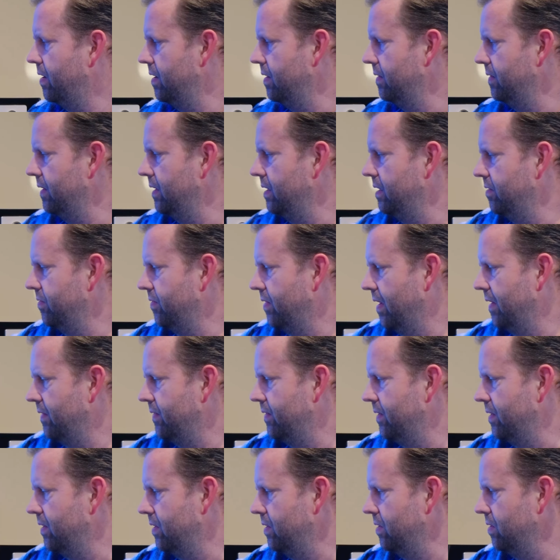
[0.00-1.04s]
and then you've got
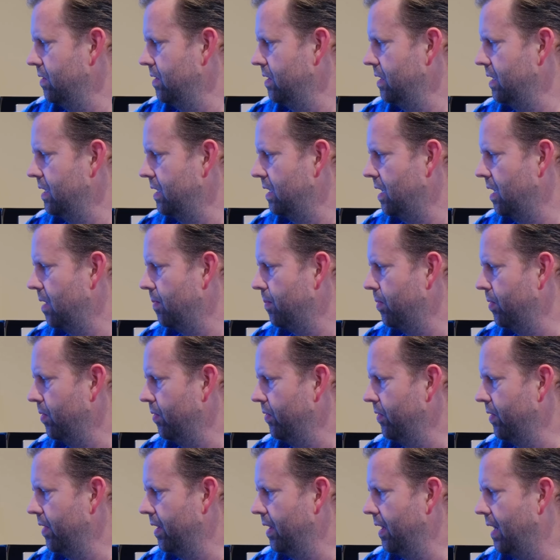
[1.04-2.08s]
the unity
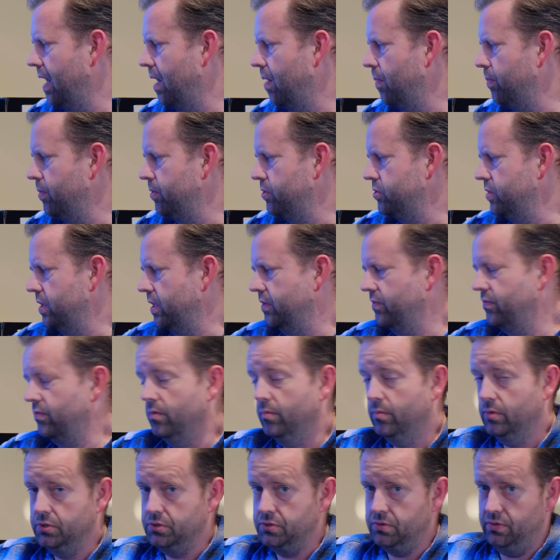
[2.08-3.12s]
coupled output transformers,